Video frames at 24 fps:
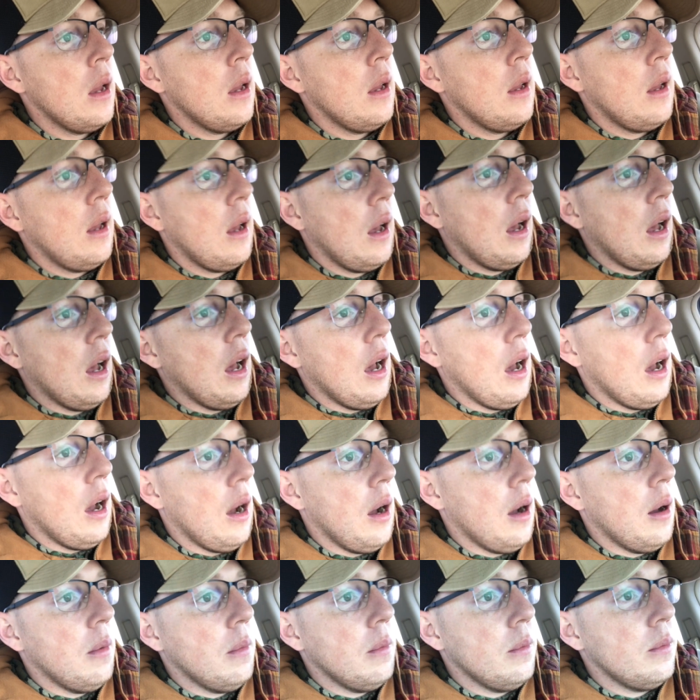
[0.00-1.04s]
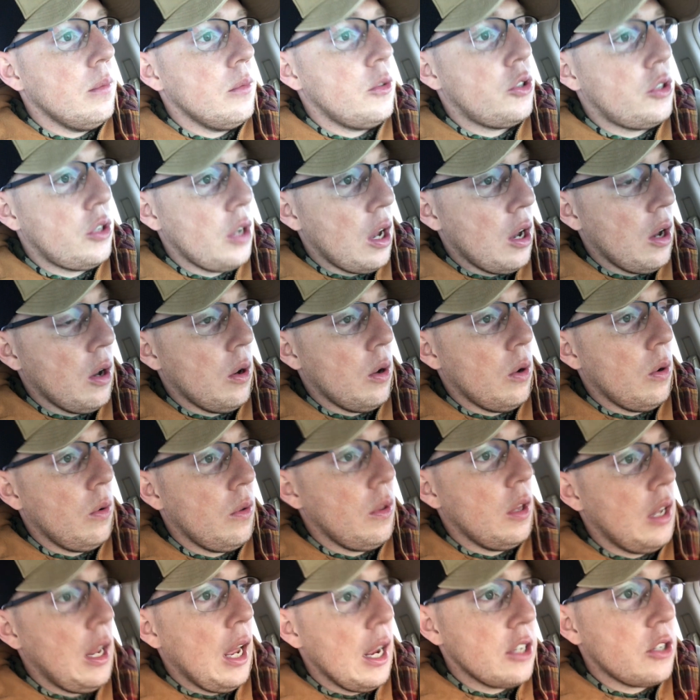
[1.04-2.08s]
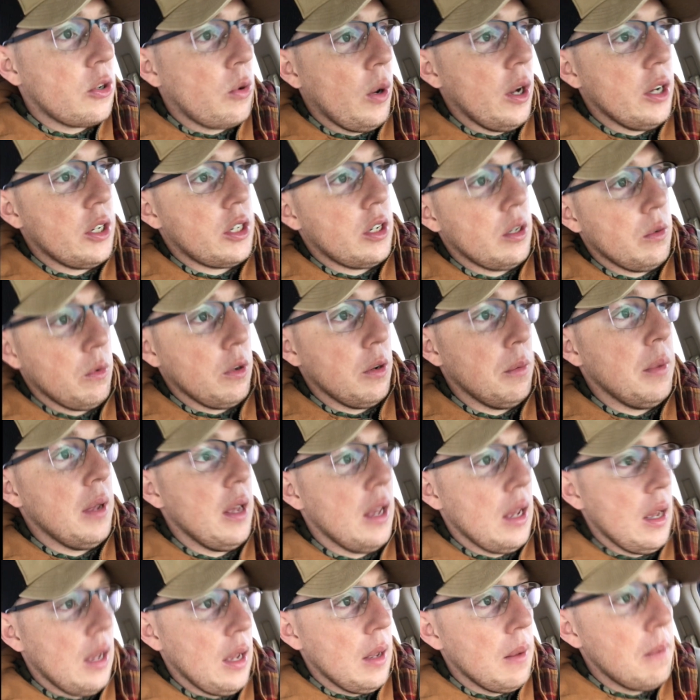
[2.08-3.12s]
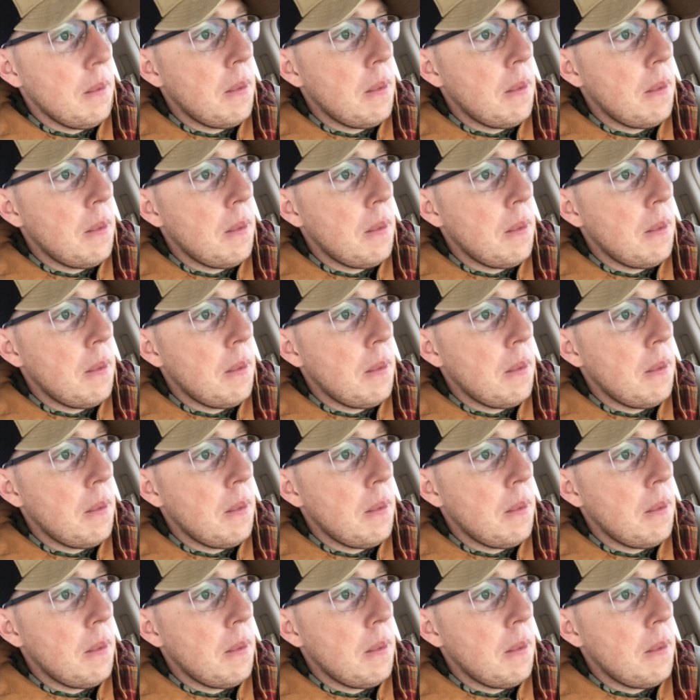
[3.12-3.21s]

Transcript: the next question would be,